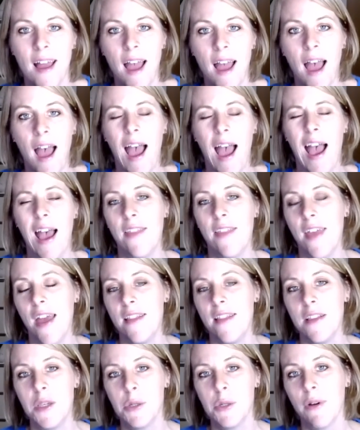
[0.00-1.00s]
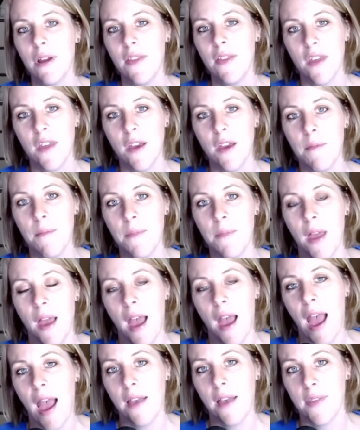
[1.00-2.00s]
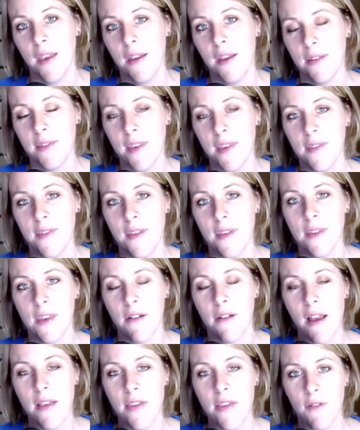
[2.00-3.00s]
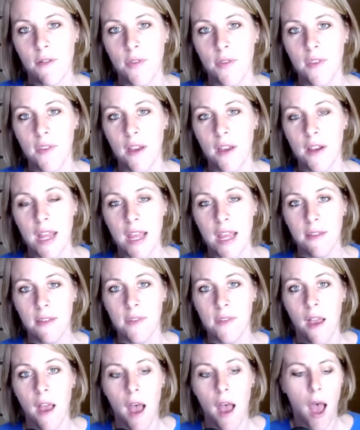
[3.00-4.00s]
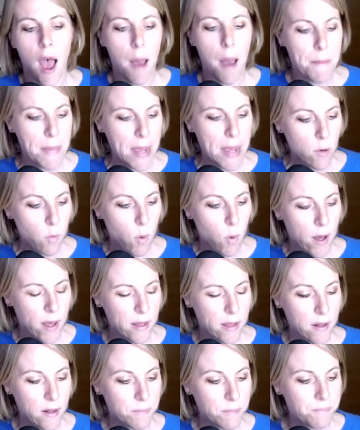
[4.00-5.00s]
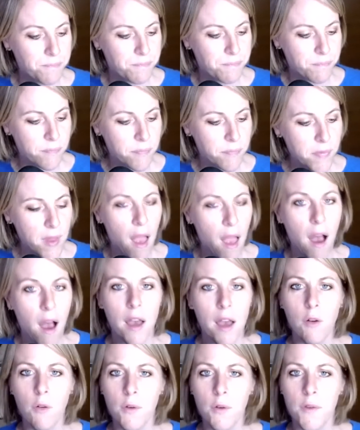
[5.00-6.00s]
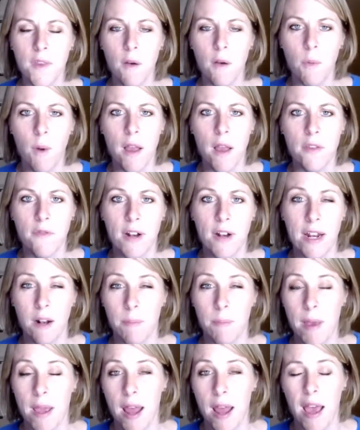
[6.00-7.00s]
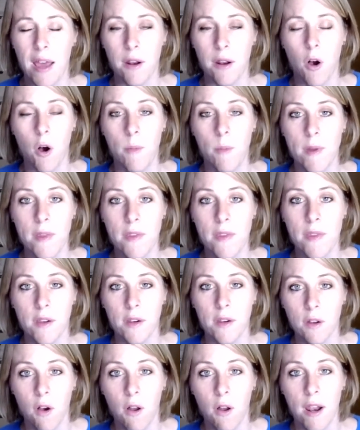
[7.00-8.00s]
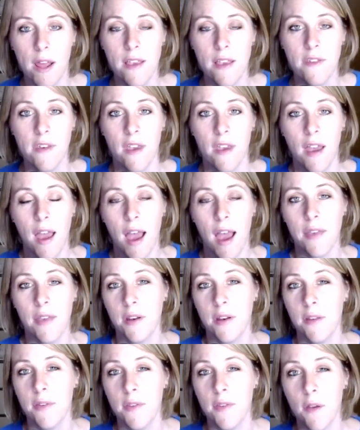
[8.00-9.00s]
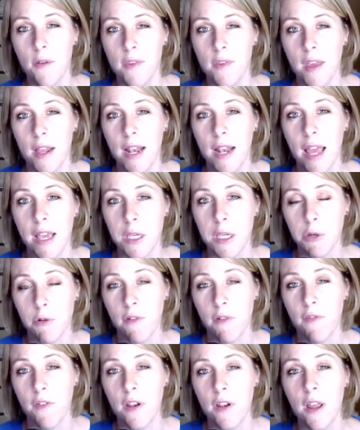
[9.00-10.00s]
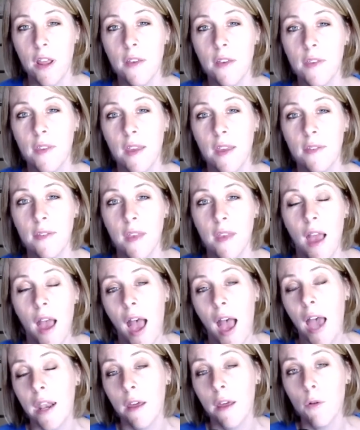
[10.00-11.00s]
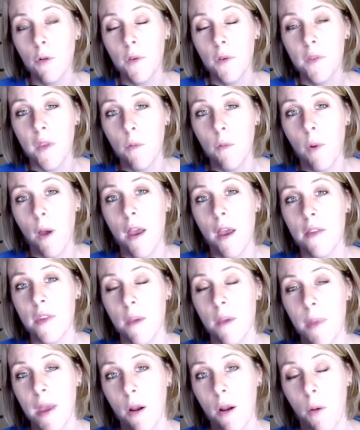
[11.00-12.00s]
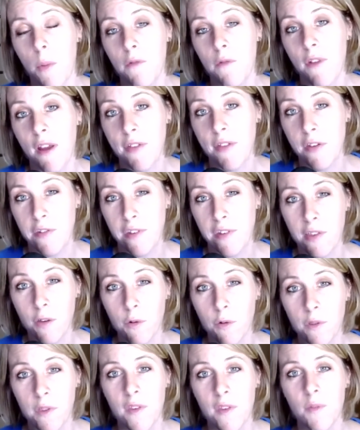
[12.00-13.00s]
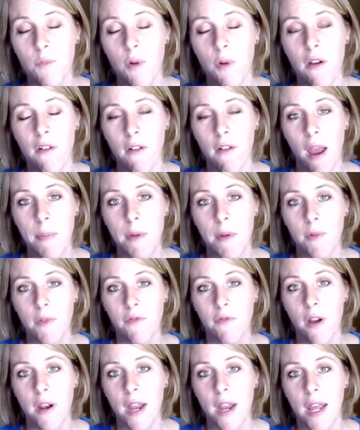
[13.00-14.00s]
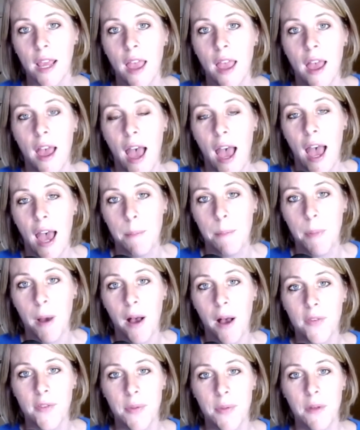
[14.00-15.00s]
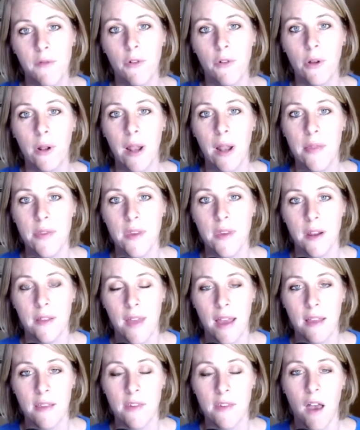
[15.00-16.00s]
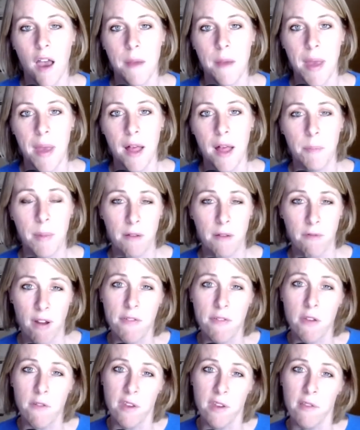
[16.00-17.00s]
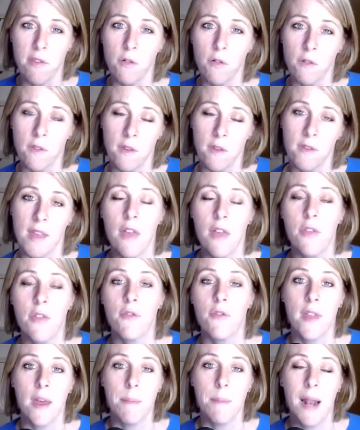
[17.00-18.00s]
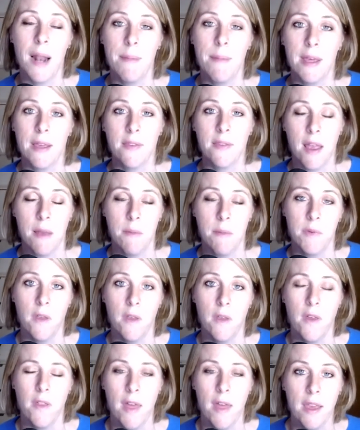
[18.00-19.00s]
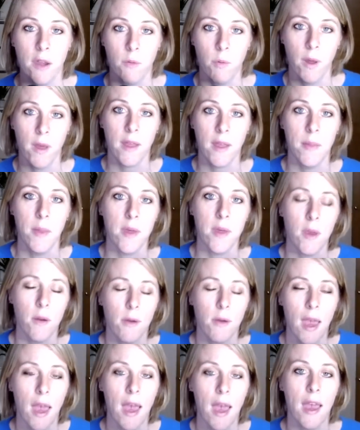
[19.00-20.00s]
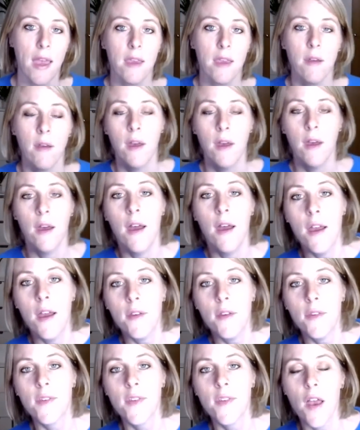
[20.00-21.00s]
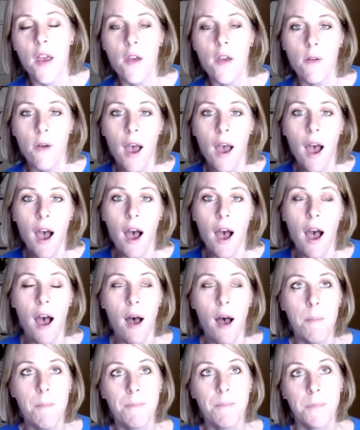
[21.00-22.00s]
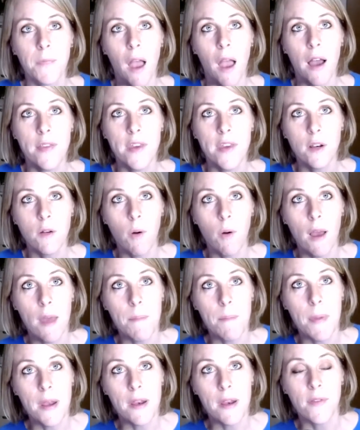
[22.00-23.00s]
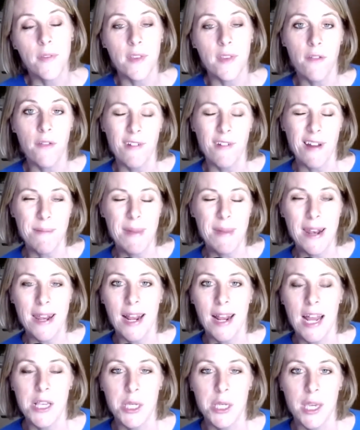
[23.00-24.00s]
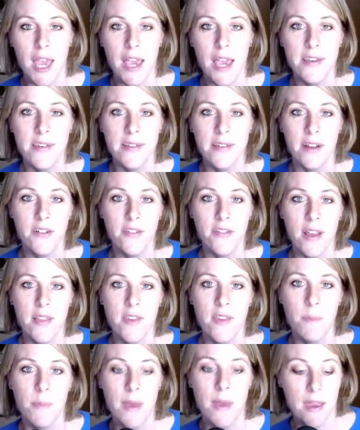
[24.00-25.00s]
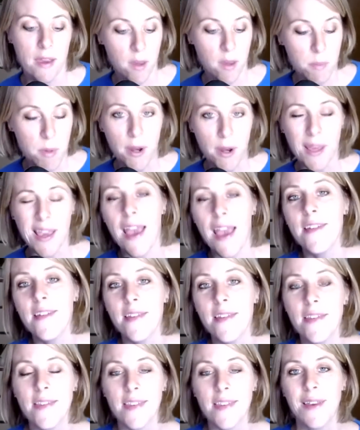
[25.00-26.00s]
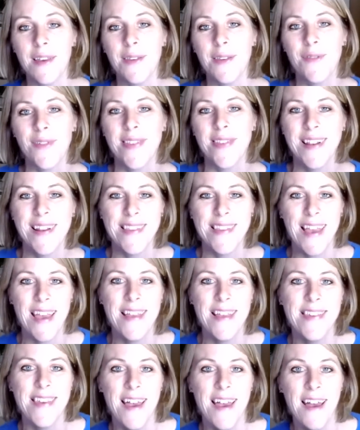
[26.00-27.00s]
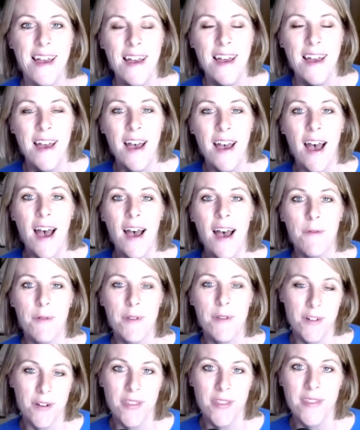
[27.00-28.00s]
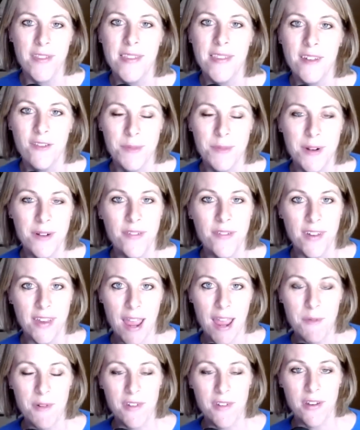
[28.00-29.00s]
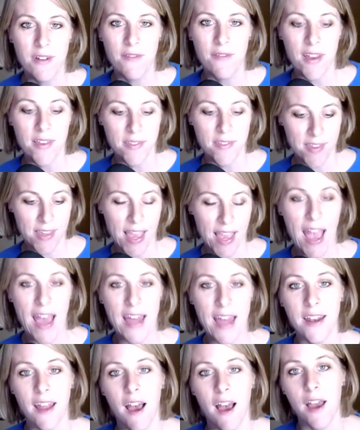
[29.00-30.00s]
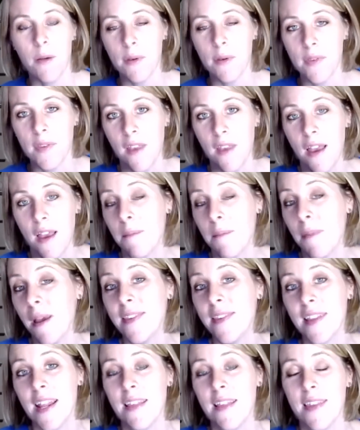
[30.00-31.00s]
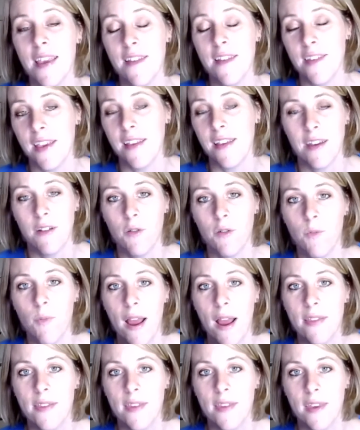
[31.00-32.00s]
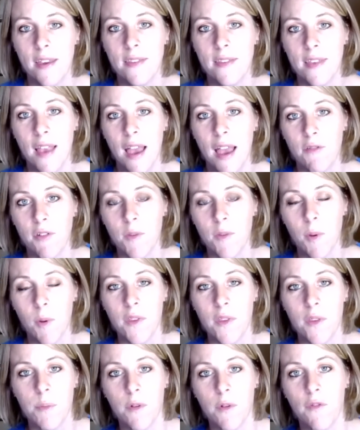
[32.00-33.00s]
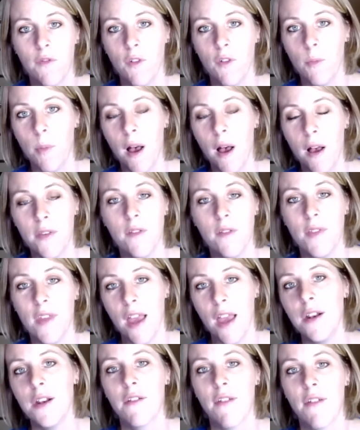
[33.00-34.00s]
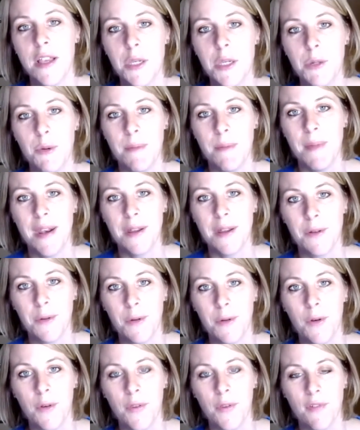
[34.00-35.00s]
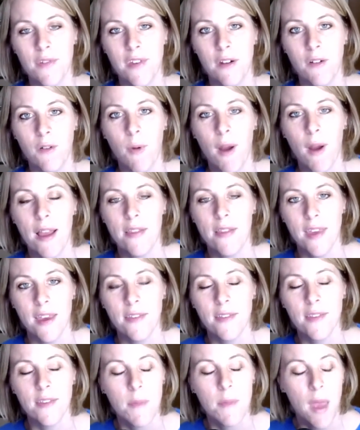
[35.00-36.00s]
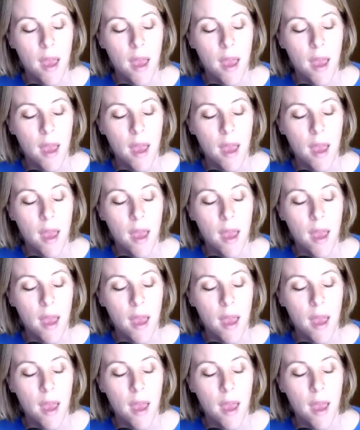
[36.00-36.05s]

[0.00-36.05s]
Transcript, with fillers: I then joined them as an assistant director of studies. Uh, meanwhile, I also worked for a little bit at Homerton College as an associate lecturer for nurses, and I also worked a bit on the refugee doctors programme that was running at Barts and the Royal London at that time, helping refugee doctors get through their PLAB exams so that they could work in the UK. So um, I did quite a bit of stuff around medical education. I trained to be a communication skills facilitator uh, with Jonathan Silverman for Cambridge University, and I was basically teaching general practice and responsible for part of the undergraduate medical course for general practice.